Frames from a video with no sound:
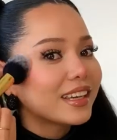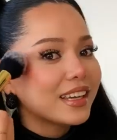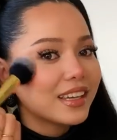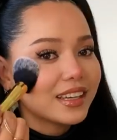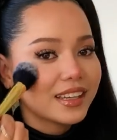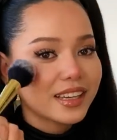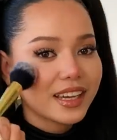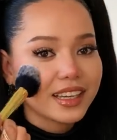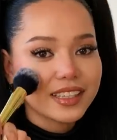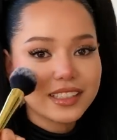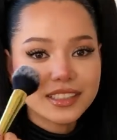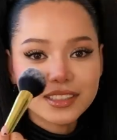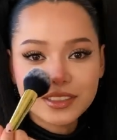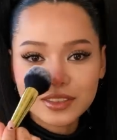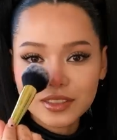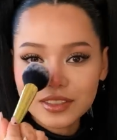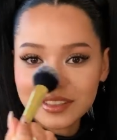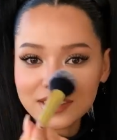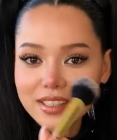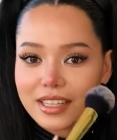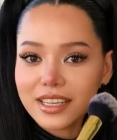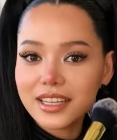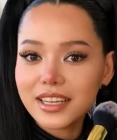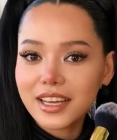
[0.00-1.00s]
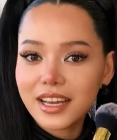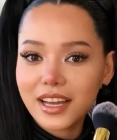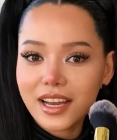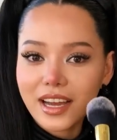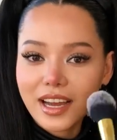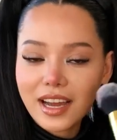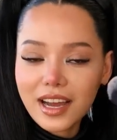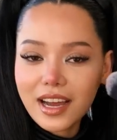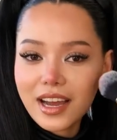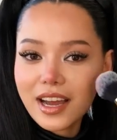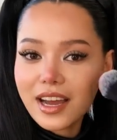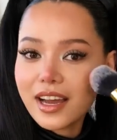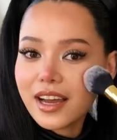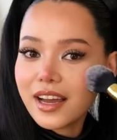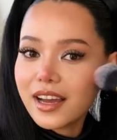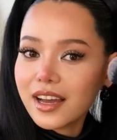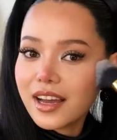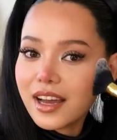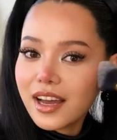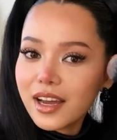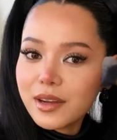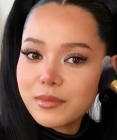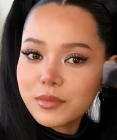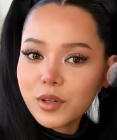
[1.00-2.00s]
It kind of looks like
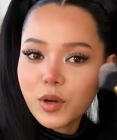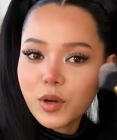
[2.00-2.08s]
I'm